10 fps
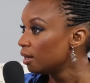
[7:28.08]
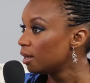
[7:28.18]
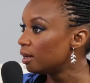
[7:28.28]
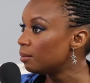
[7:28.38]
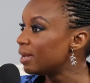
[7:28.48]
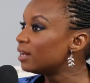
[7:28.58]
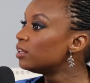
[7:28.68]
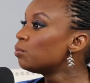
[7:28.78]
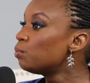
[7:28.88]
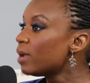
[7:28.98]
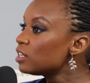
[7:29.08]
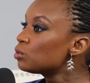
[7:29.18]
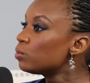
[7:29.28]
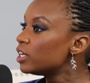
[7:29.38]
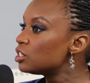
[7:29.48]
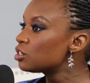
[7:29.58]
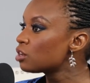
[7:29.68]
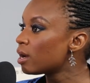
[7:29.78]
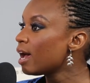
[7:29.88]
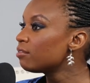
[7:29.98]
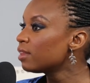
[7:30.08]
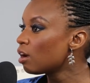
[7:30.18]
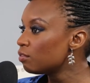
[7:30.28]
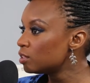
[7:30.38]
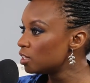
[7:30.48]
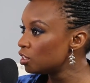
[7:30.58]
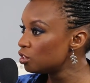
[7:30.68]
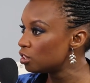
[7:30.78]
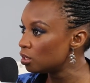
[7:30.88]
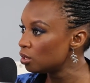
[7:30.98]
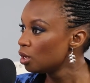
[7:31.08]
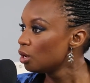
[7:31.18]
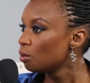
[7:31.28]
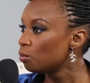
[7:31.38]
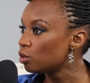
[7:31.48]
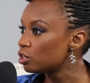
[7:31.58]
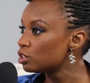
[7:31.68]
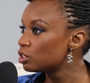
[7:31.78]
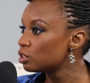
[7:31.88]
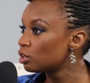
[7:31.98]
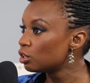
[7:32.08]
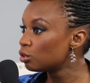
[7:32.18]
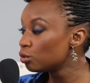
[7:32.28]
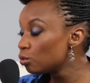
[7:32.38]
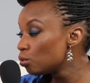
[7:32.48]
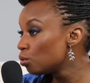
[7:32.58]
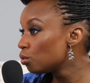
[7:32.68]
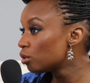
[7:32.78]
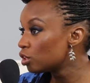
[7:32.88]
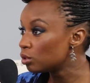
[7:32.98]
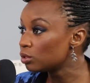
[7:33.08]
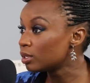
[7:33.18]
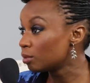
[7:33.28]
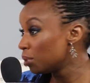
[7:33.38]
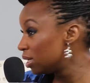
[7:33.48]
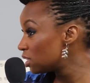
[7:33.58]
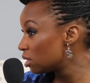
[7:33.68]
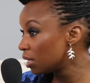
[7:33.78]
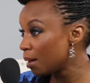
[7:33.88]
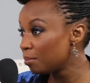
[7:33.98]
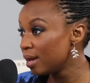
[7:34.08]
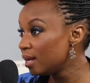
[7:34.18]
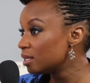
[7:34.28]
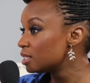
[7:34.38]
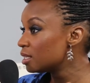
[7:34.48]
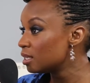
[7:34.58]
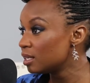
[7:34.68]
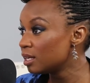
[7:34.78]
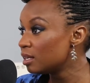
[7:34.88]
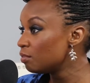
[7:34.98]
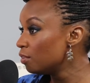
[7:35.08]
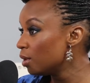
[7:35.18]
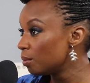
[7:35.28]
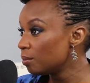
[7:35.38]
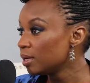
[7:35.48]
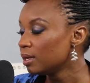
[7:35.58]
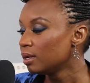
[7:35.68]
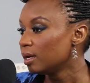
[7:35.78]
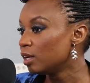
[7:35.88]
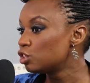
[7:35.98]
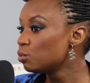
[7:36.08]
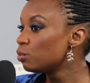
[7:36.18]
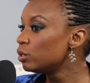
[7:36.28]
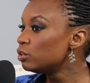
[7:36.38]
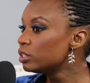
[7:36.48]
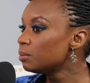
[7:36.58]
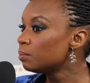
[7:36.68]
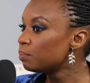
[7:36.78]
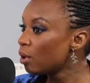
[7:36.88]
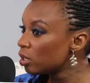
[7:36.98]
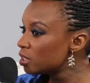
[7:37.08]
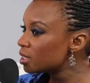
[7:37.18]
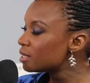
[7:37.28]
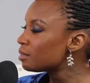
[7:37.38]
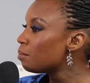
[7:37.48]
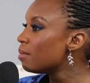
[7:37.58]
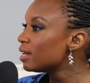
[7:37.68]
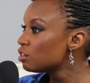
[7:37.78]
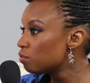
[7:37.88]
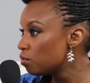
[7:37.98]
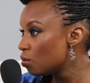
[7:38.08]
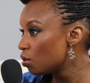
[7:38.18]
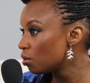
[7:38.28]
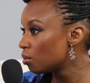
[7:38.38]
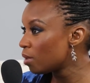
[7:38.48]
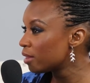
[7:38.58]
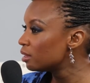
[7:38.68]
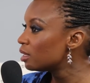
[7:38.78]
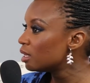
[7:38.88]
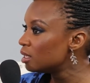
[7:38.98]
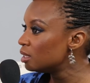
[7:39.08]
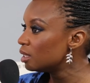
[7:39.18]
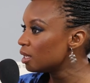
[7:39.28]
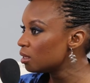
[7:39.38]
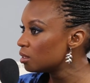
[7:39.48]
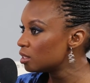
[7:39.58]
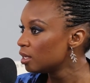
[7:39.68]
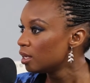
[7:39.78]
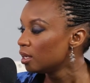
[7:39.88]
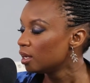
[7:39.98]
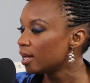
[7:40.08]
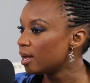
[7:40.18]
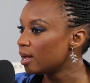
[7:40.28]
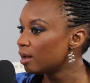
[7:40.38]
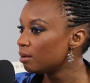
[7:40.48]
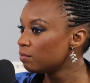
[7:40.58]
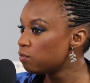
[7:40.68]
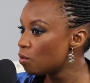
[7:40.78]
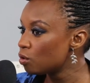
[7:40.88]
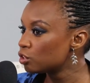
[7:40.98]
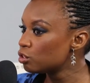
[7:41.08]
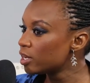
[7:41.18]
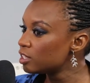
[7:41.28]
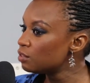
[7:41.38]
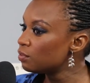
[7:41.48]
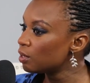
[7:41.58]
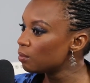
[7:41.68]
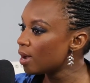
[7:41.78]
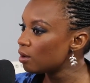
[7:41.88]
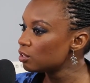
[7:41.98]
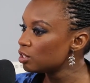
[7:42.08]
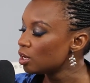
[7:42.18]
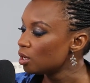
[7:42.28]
Um, and the best way to start having that conversation was through the political campaigns in, in the film. And so we were using politics as a metaphor rather than anything else uh, for trying to figure out